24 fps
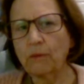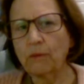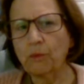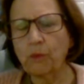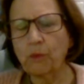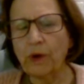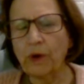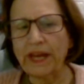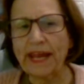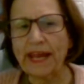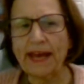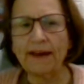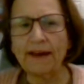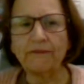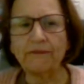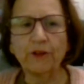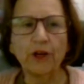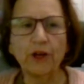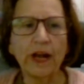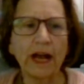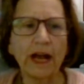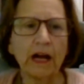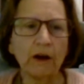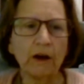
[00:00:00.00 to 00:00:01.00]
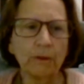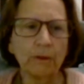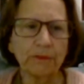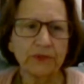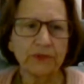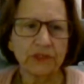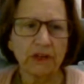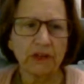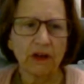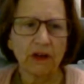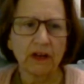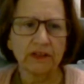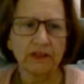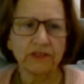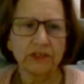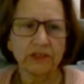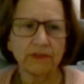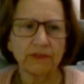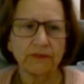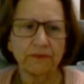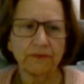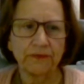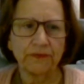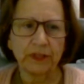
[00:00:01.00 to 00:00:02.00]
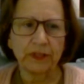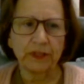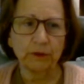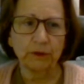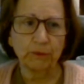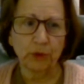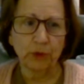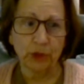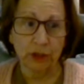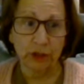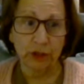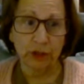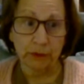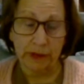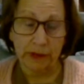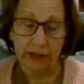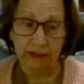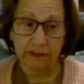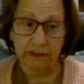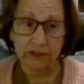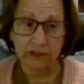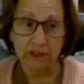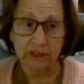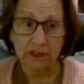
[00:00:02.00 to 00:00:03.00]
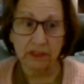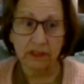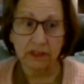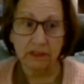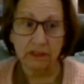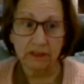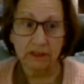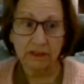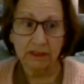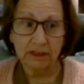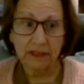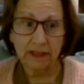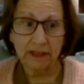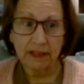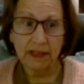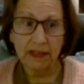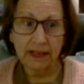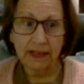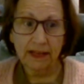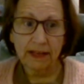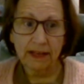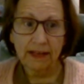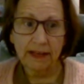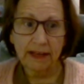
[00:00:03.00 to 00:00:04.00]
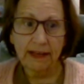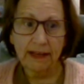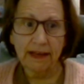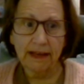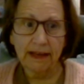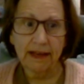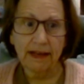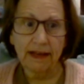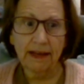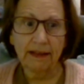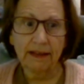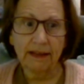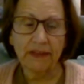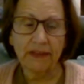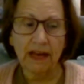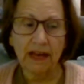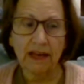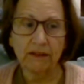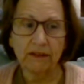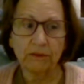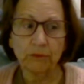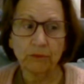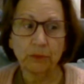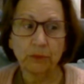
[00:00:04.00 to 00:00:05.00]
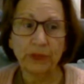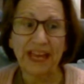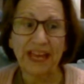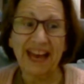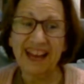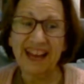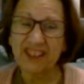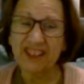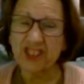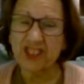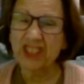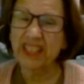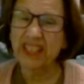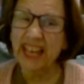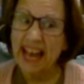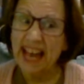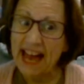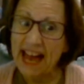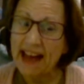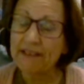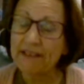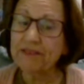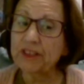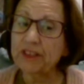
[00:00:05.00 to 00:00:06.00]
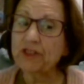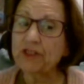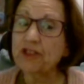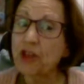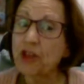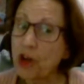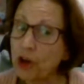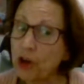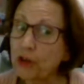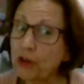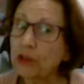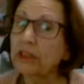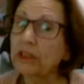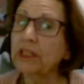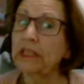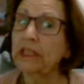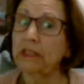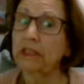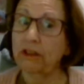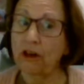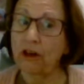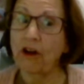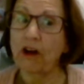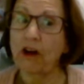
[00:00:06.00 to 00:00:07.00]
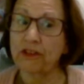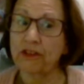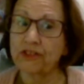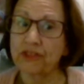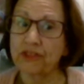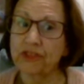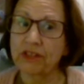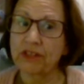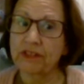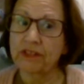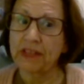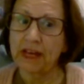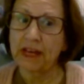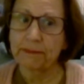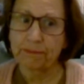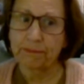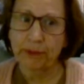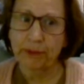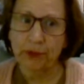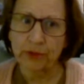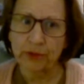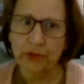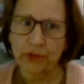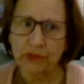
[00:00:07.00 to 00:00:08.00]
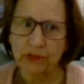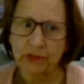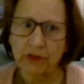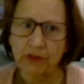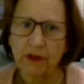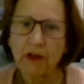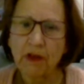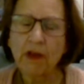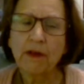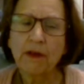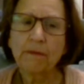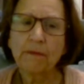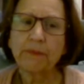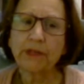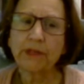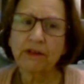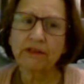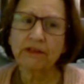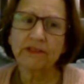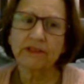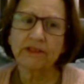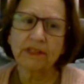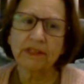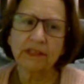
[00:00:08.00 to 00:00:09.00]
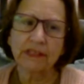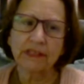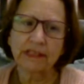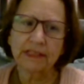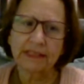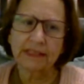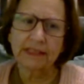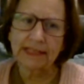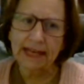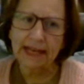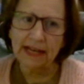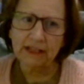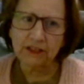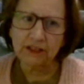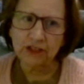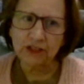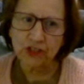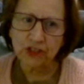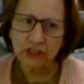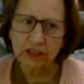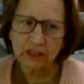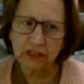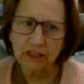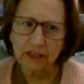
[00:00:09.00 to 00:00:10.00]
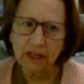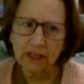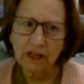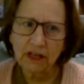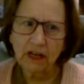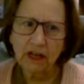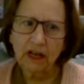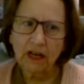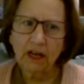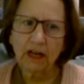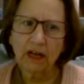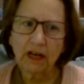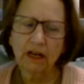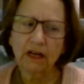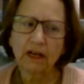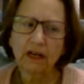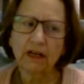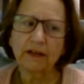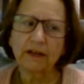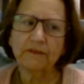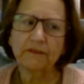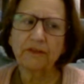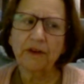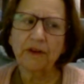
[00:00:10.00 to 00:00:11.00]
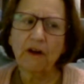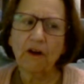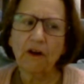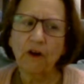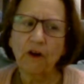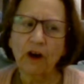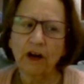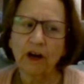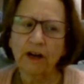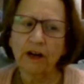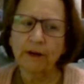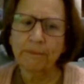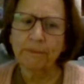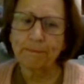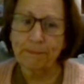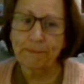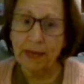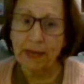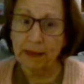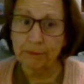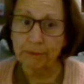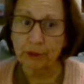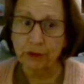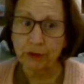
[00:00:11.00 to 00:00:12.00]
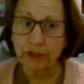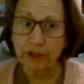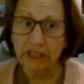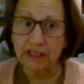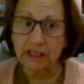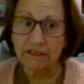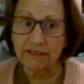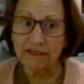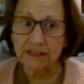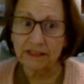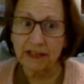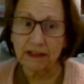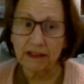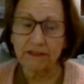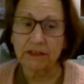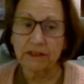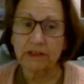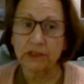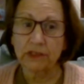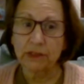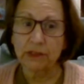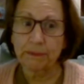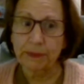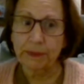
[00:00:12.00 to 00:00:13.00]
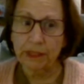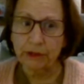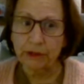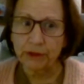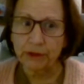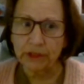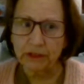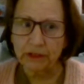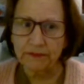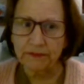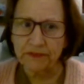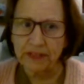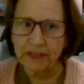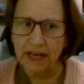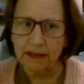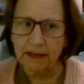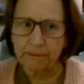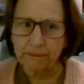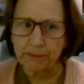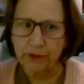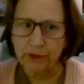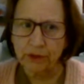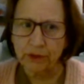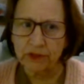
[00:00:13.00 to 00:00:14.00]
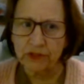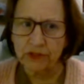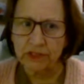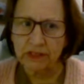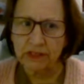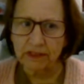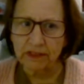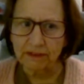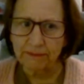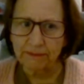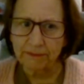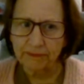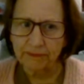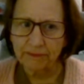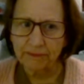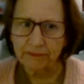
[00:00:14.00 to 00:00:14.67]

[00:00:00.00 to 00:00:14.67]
Whatever helps us feel more grounded, and that we actually haven't totally lost that person, because the connection of our memories and the spirit of that person